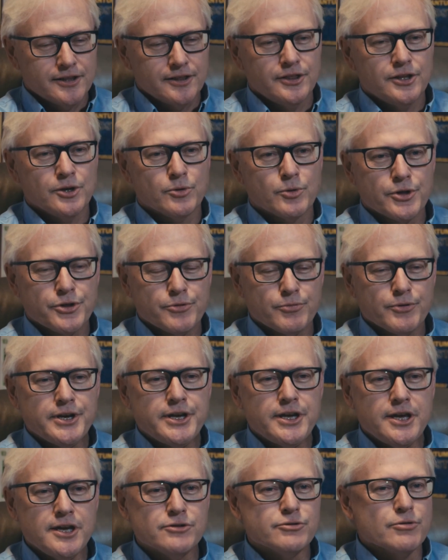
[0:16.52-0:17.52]
There were three
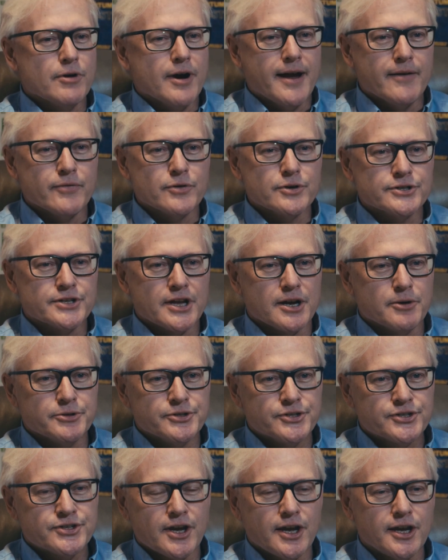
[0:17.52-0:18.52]
key drivers, I would
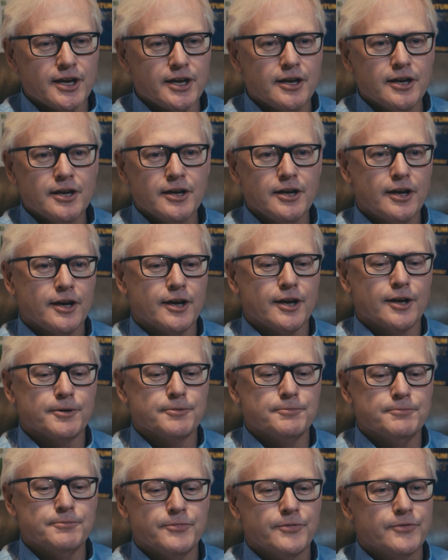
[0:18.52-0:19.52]
say.
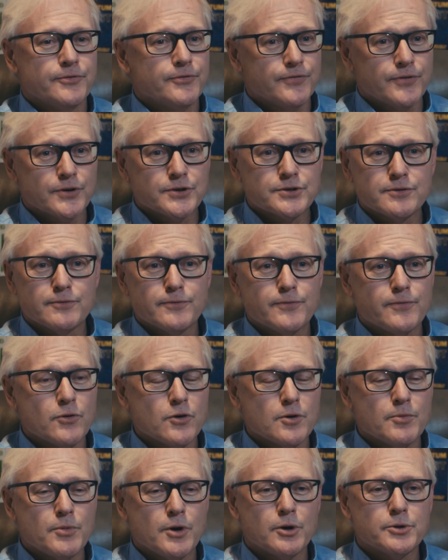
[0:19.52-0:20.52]
First and
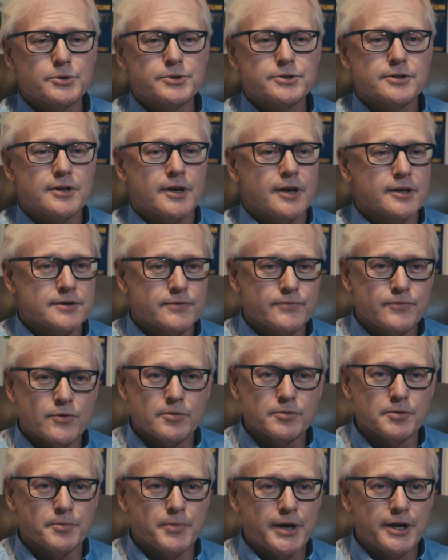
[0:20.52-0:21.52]
foremost, as a
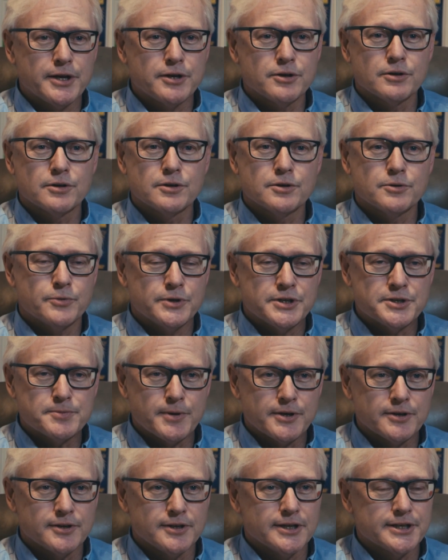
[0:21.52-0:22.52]
former banker, we
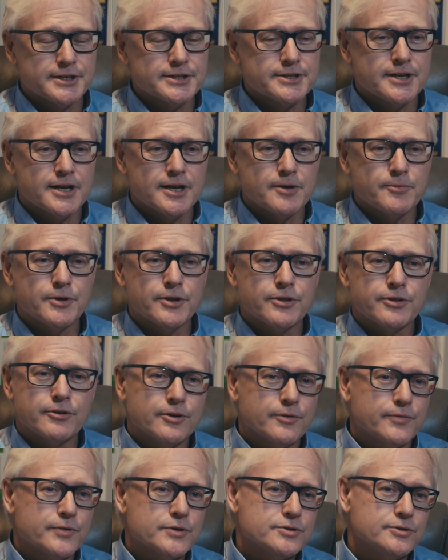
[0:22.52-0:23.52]
spend a lot of time with
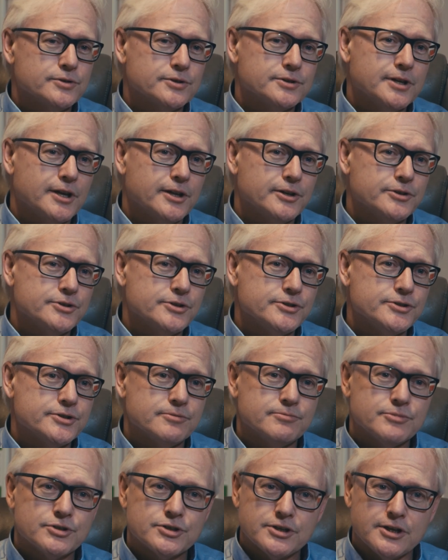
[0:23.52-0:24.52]
artificial intelligence
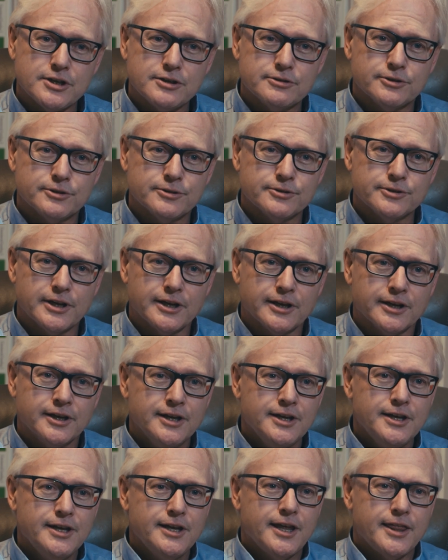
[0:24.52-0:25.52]
and machine learning
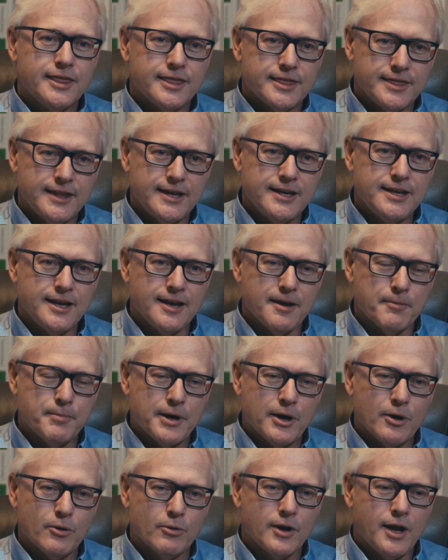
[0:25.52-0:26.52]
and thinking
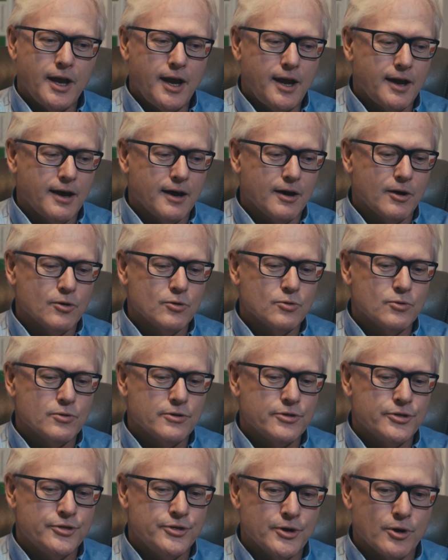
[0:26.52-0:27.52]
about
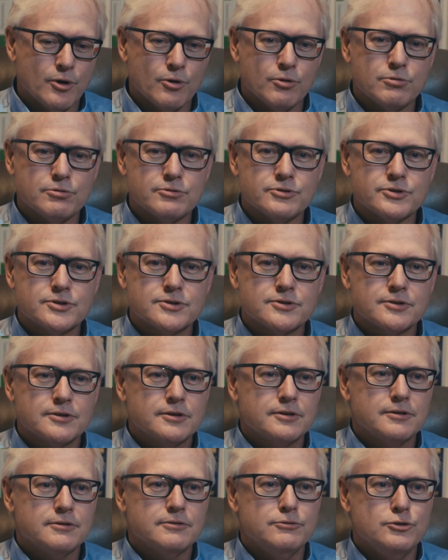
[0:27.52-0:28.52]
how those
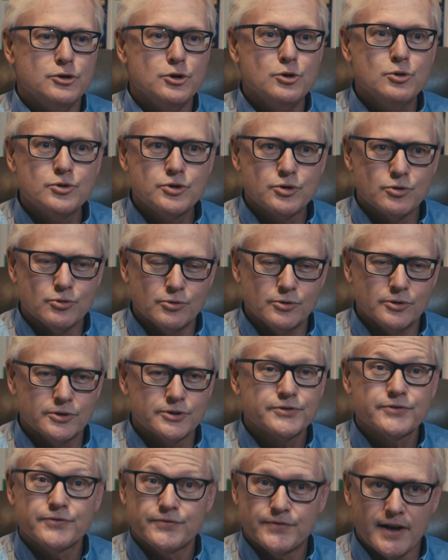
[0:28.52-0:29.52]
new
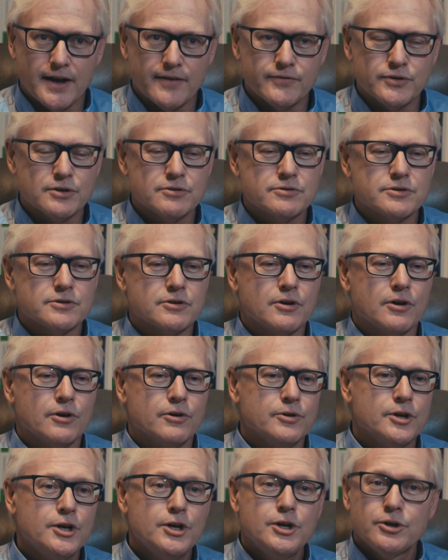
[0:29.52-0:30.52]
tools 5 years
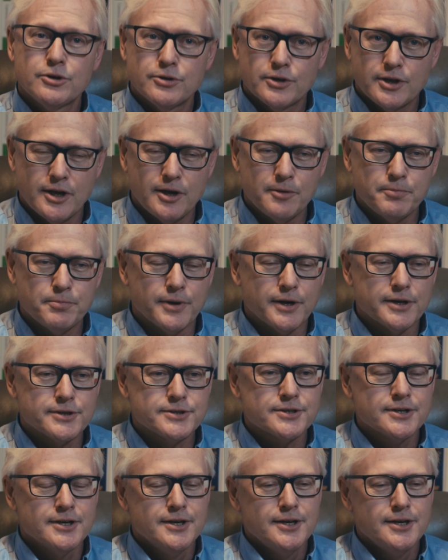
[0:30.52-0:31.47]
ago could help us.